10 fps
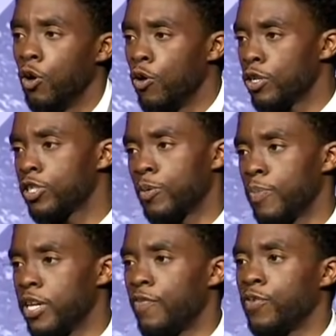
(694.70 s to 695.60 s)
Lawyers
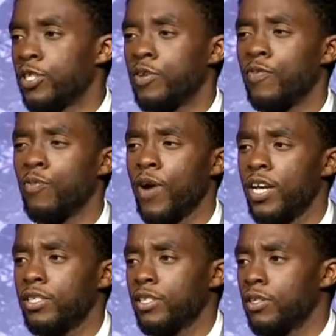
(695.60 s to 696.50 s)
Committee for Civil
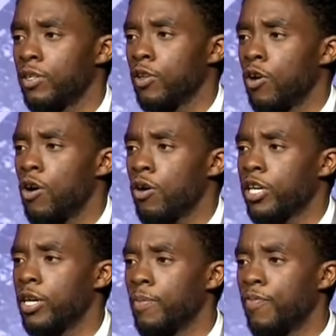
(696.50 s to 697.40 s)
Rights Under Law,
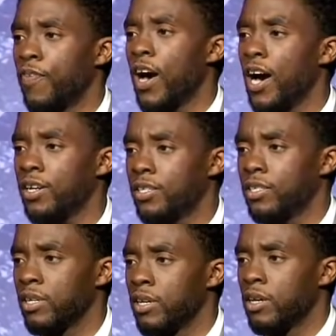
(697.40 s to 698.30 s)
Kim
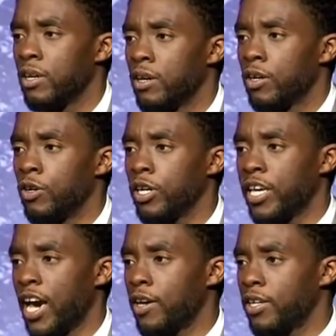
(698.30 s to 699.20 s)
Fox,
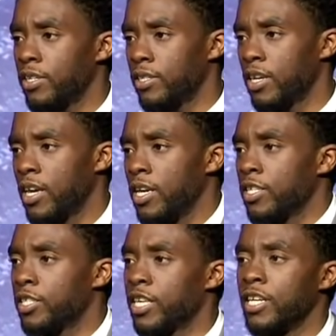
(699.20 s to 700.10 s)
Cook County's
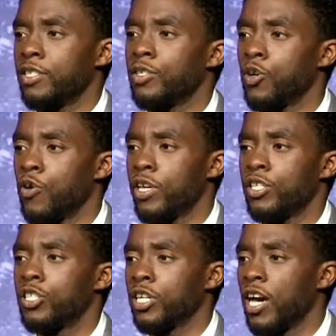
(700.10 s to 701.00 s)
State's
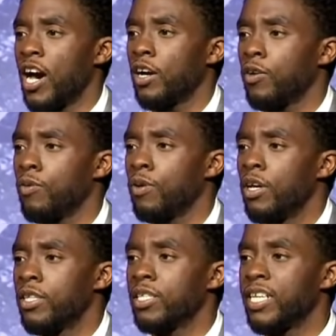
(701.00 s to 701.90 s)
Attorney in Chicago.
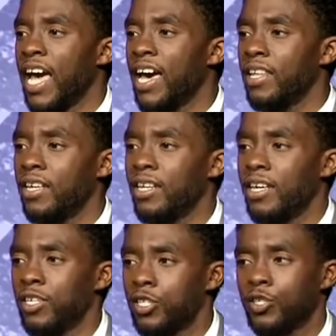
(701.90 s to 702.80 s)
The talent
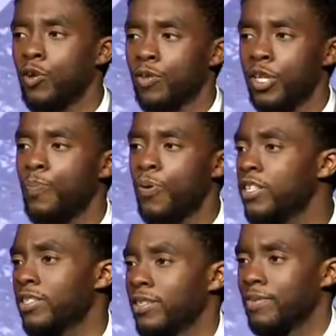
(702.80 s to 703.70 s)
is certainly
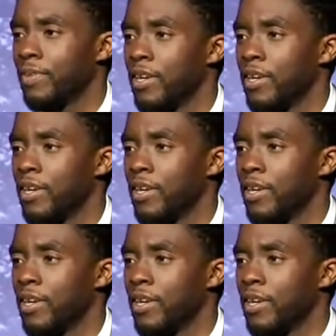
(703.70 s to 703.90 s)
present.